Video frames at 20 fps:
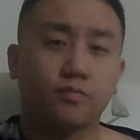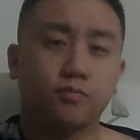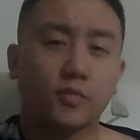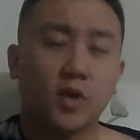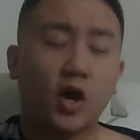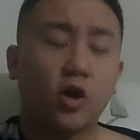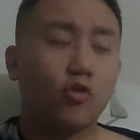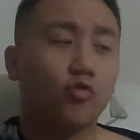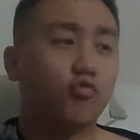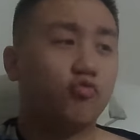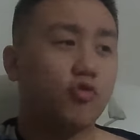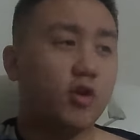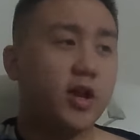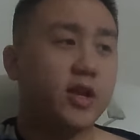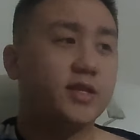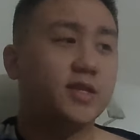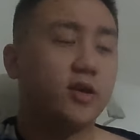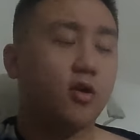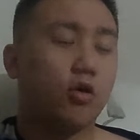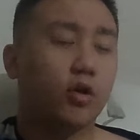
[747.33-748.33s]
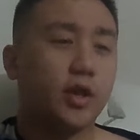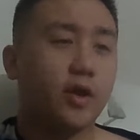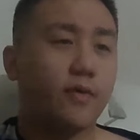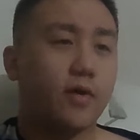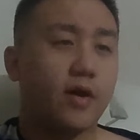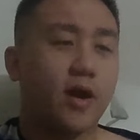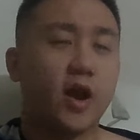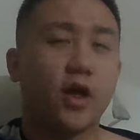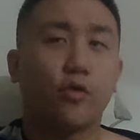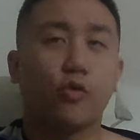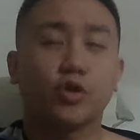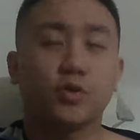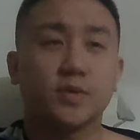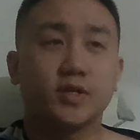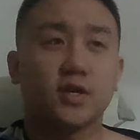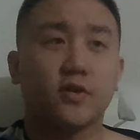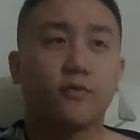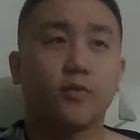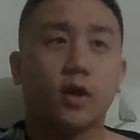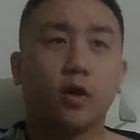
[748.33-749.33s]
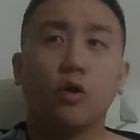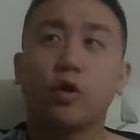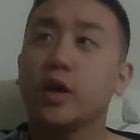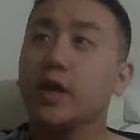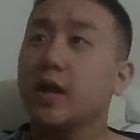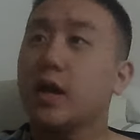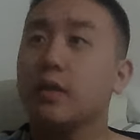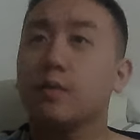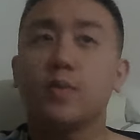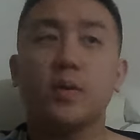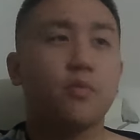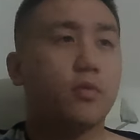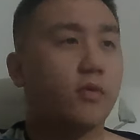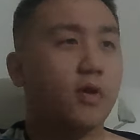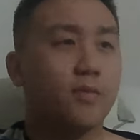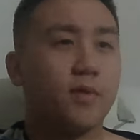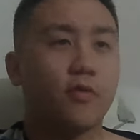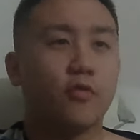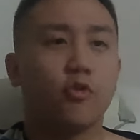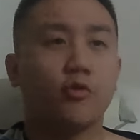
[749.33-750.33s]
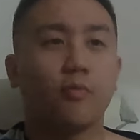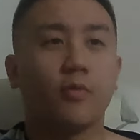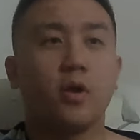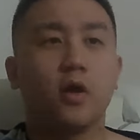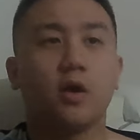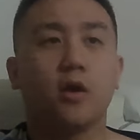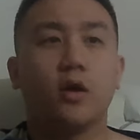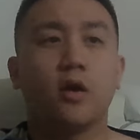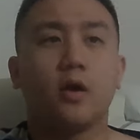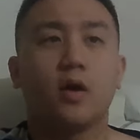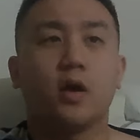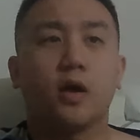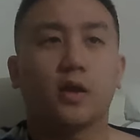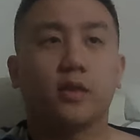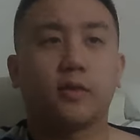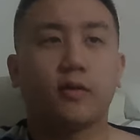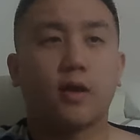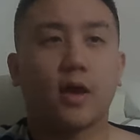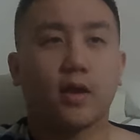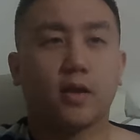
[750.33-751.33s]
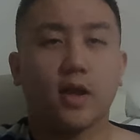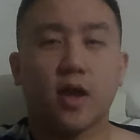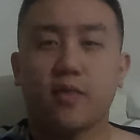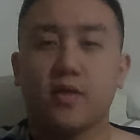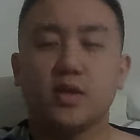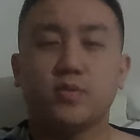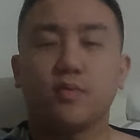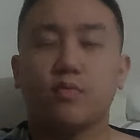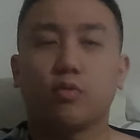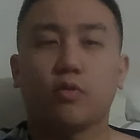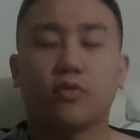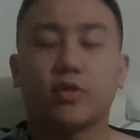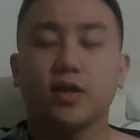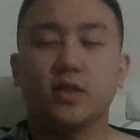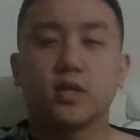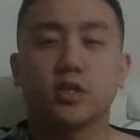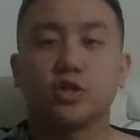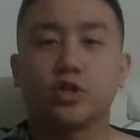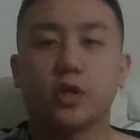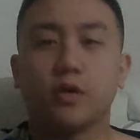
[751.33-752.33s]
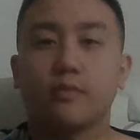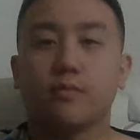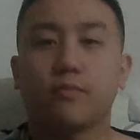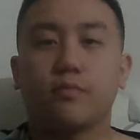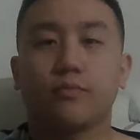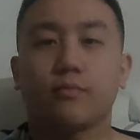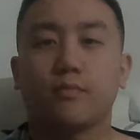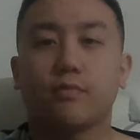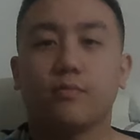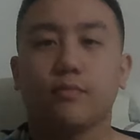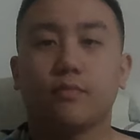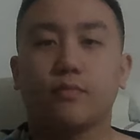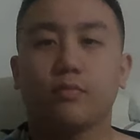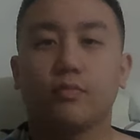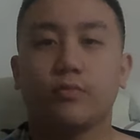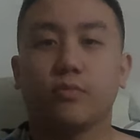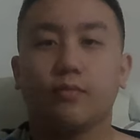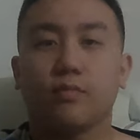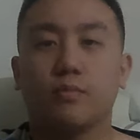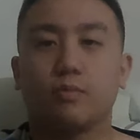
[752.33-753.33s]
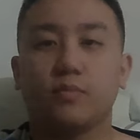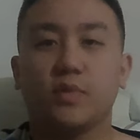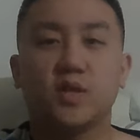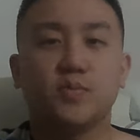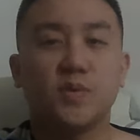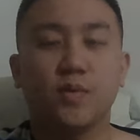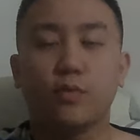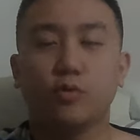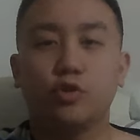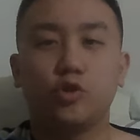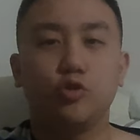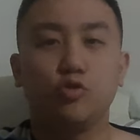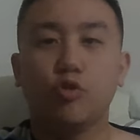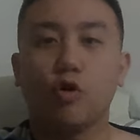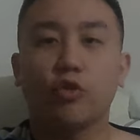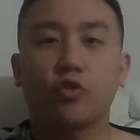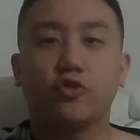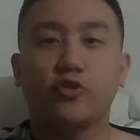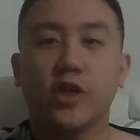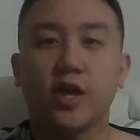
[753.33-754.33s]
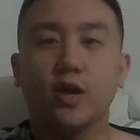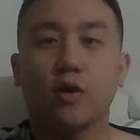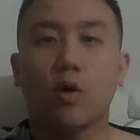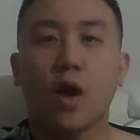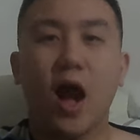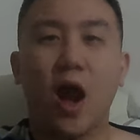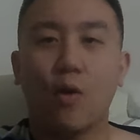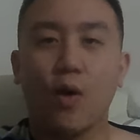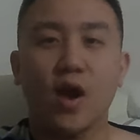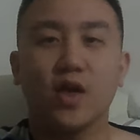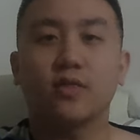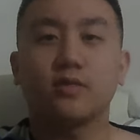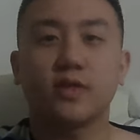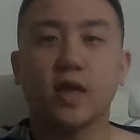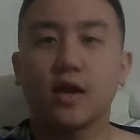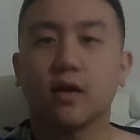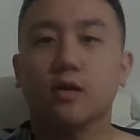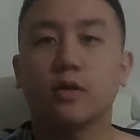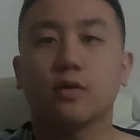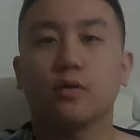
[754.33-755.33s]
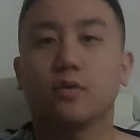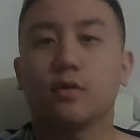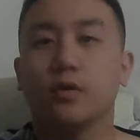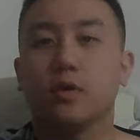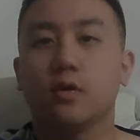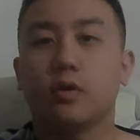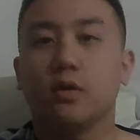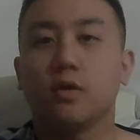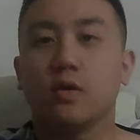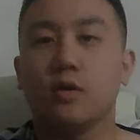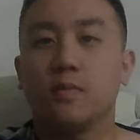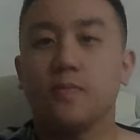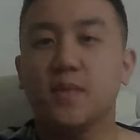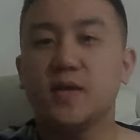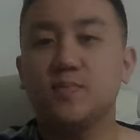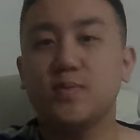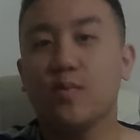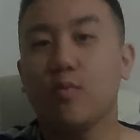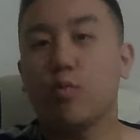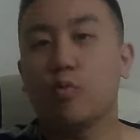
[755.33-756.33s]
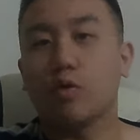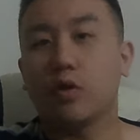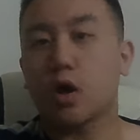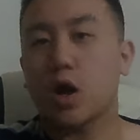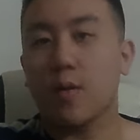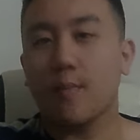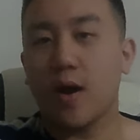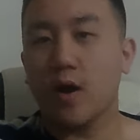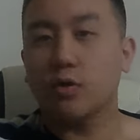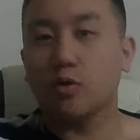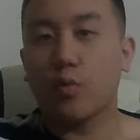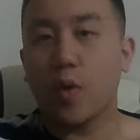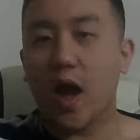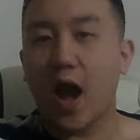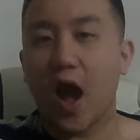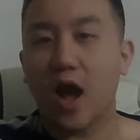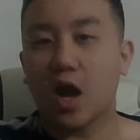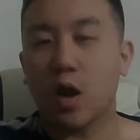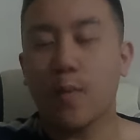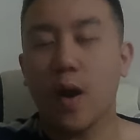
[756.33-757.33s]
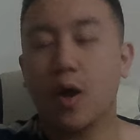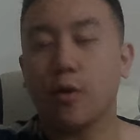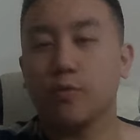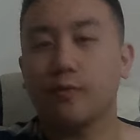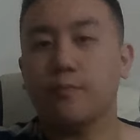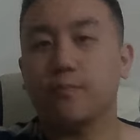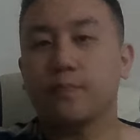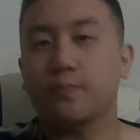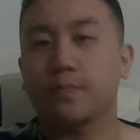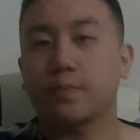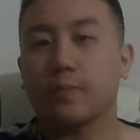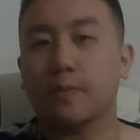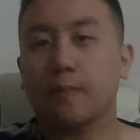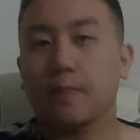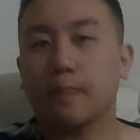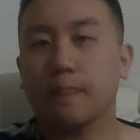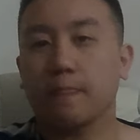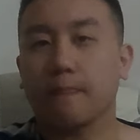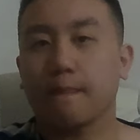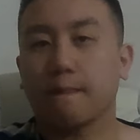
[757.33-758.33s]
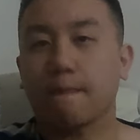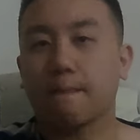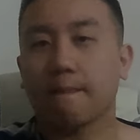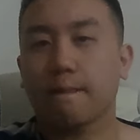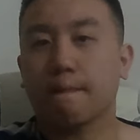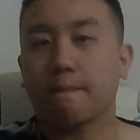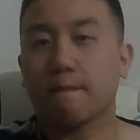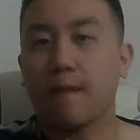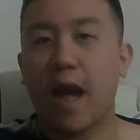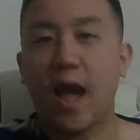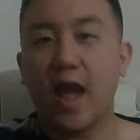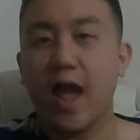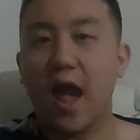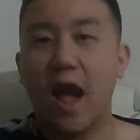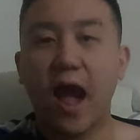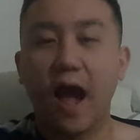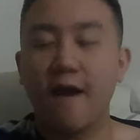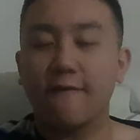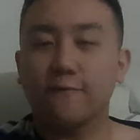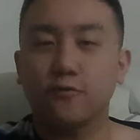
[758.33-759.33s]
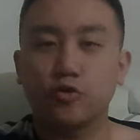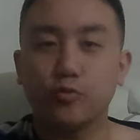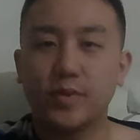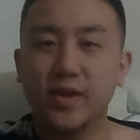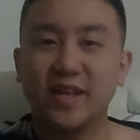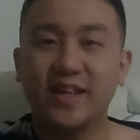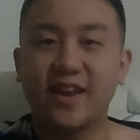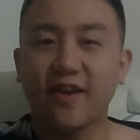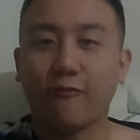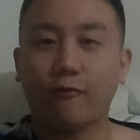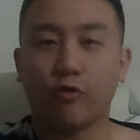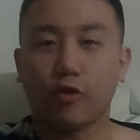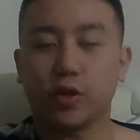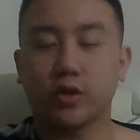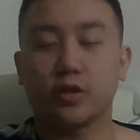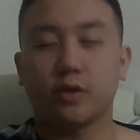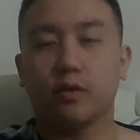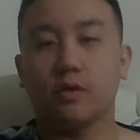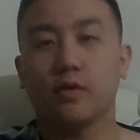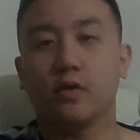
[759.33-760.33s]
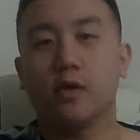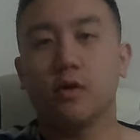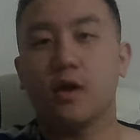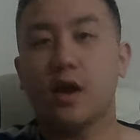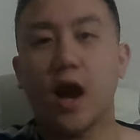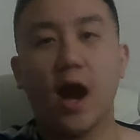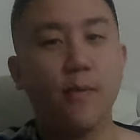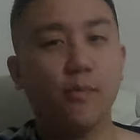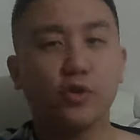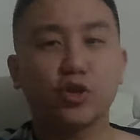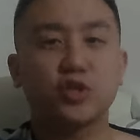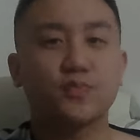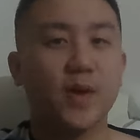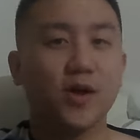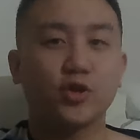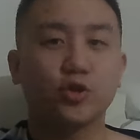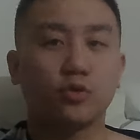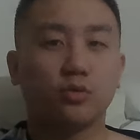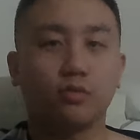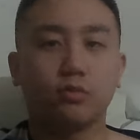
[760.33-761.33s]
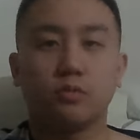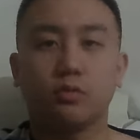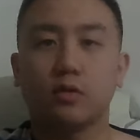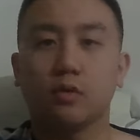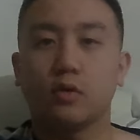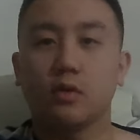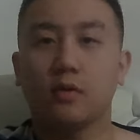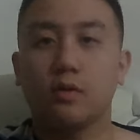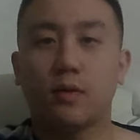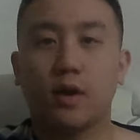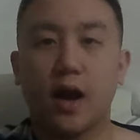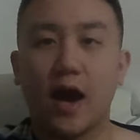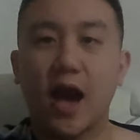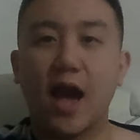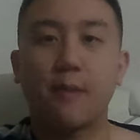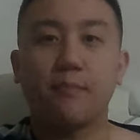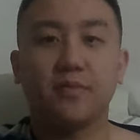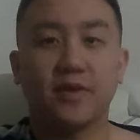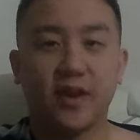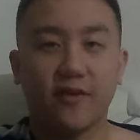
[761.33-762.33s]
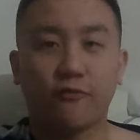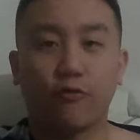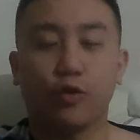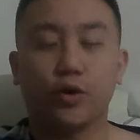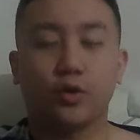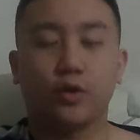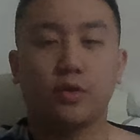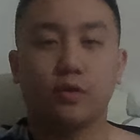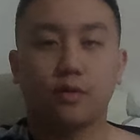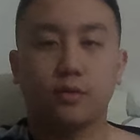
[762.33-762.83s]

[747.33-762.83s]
I could really take a holiday around. And I thought to myself, looking at the people around my room, they're like, yeah, these people don't think this shit. These people do not think how I think. These people will not come out the way I come out. I have to be different. I'm not special. I am different.